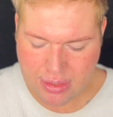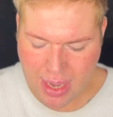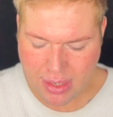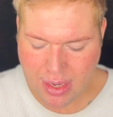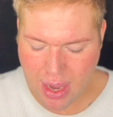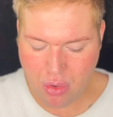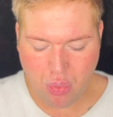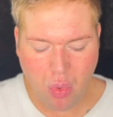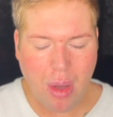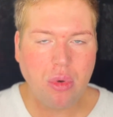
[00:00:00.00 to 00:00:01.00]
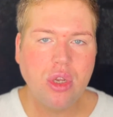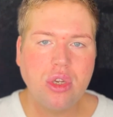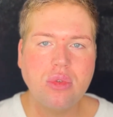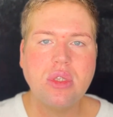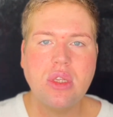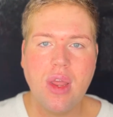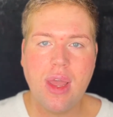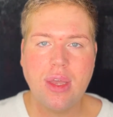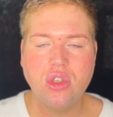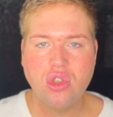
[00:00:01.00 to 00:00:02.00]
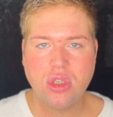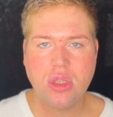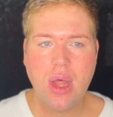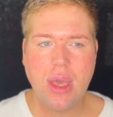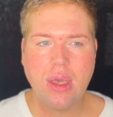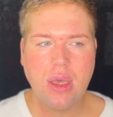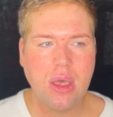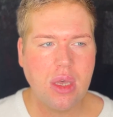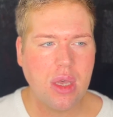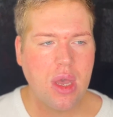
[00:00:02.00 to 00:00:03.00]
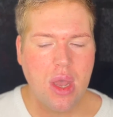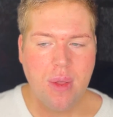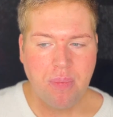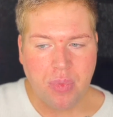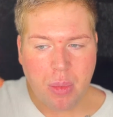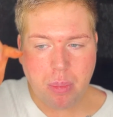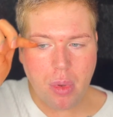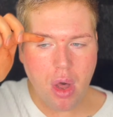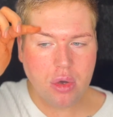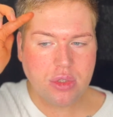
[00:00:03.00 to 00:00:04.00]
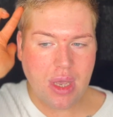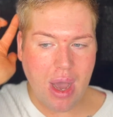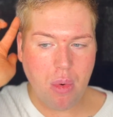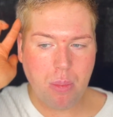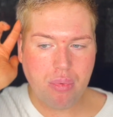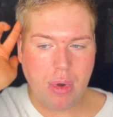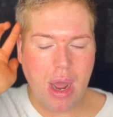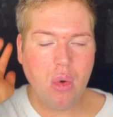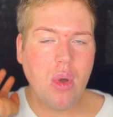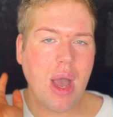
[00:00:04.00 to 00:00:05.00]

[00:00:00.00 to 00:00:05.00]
And yeah, what I'm going to do today is just like a blocked out brow.